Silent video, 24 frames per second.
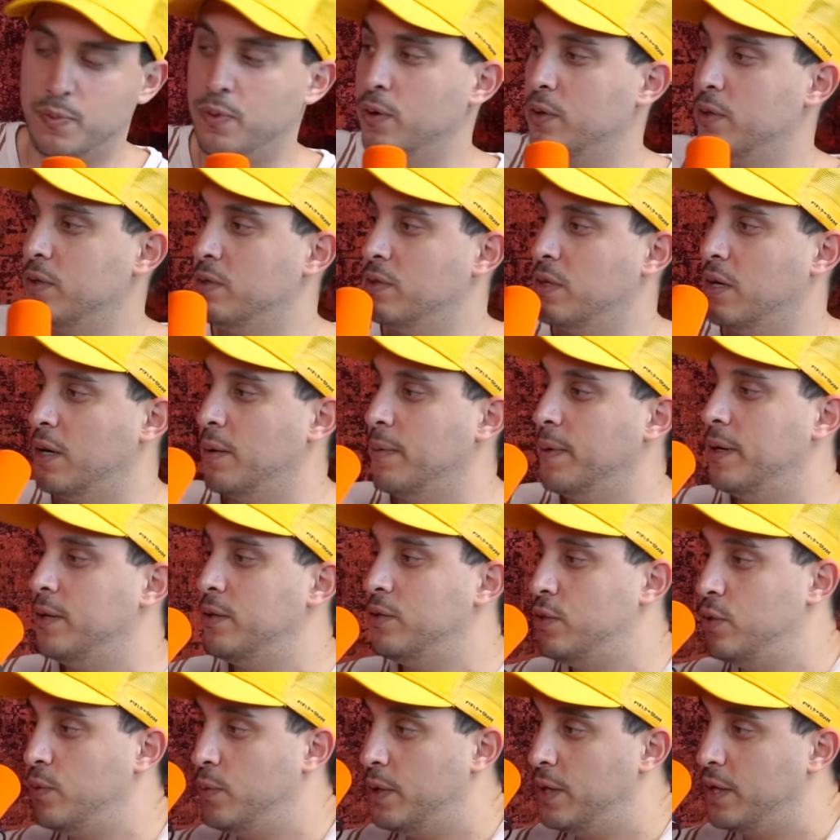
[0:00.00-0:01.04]
I think it's important to talk
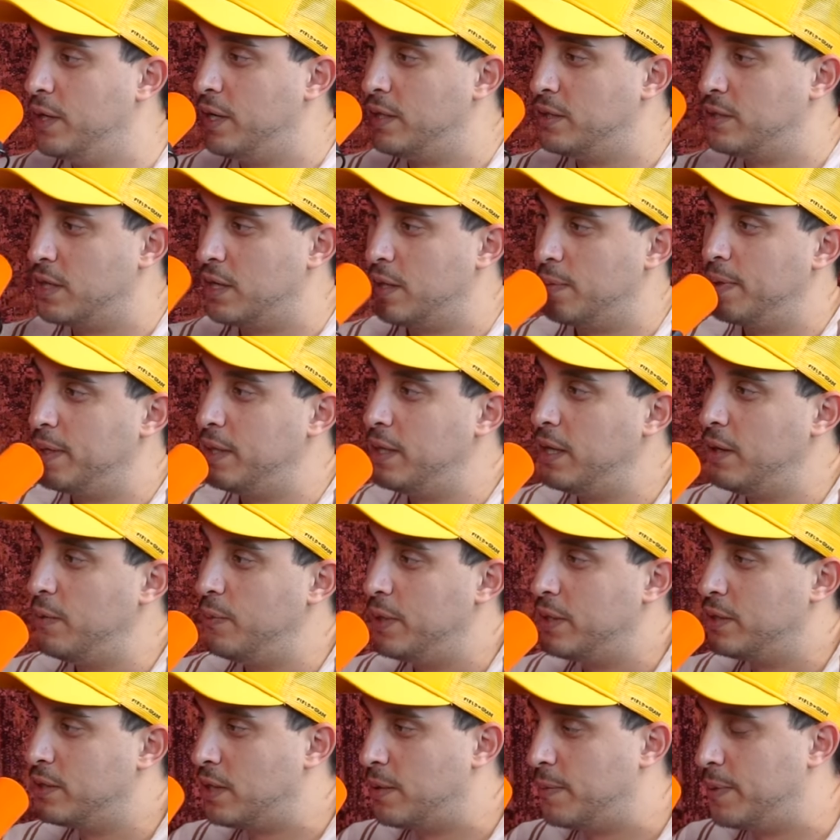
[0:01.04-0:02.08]
about. Do you want to not talk about that?
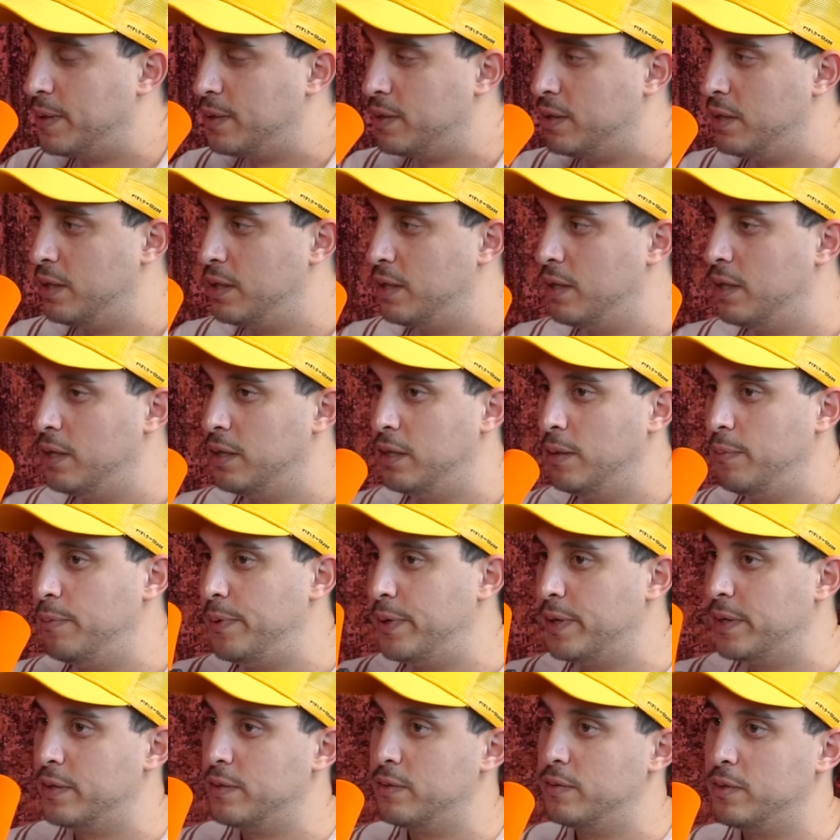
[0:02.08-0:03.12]
We can talk about the
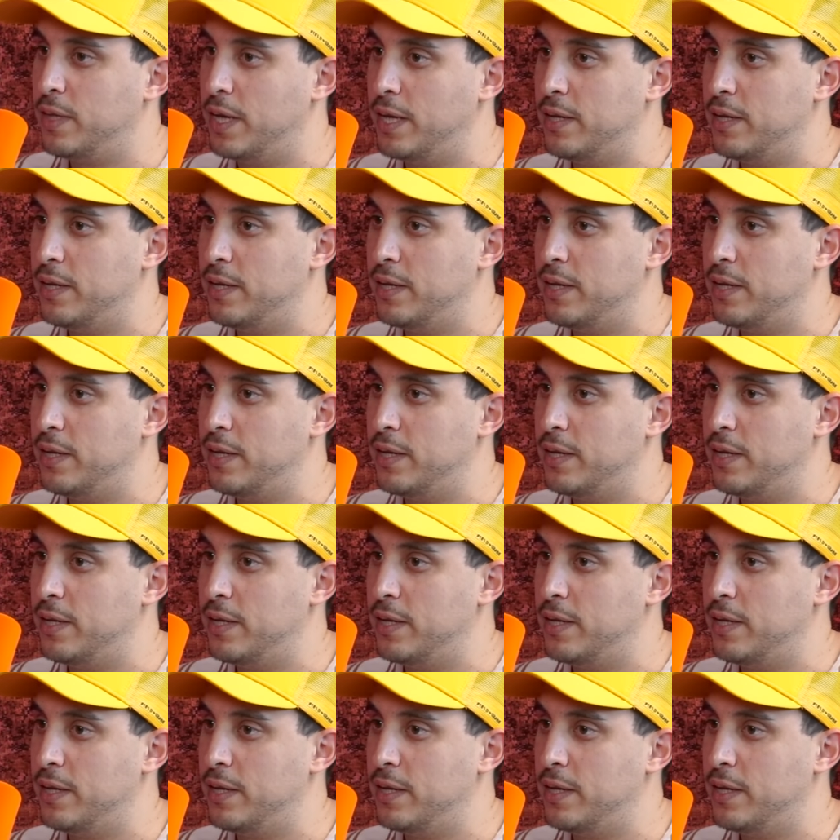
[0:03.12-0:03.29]
Olympic